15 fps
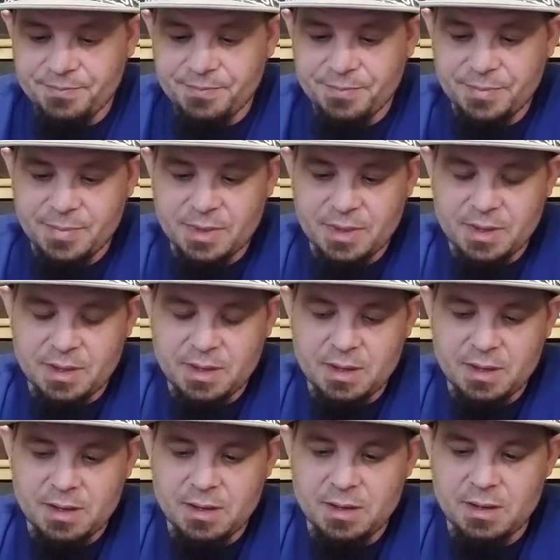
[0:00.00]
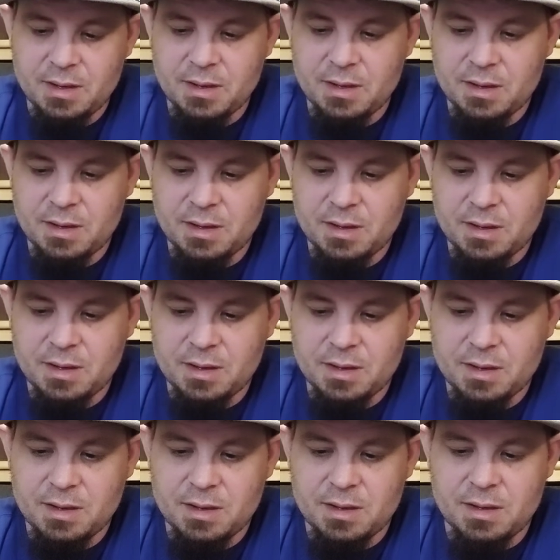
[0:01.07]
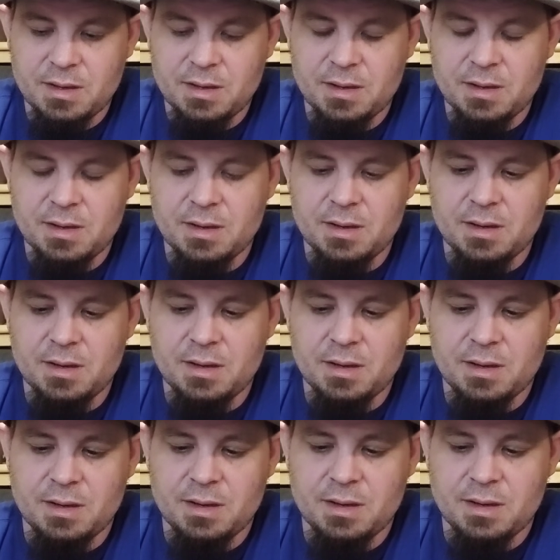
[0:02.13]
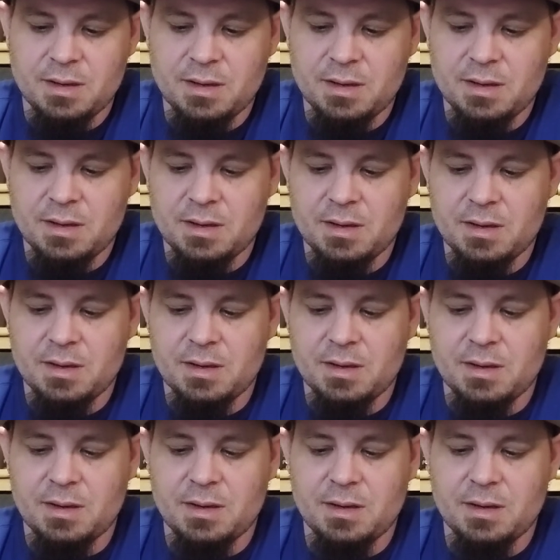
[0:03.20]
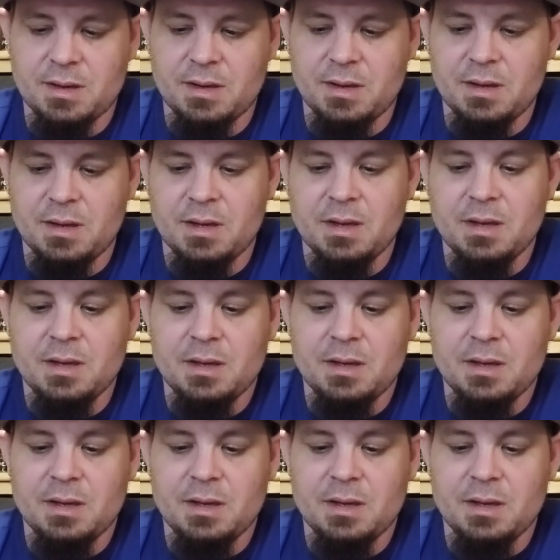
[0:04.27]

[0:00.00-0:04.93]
Nothing is said.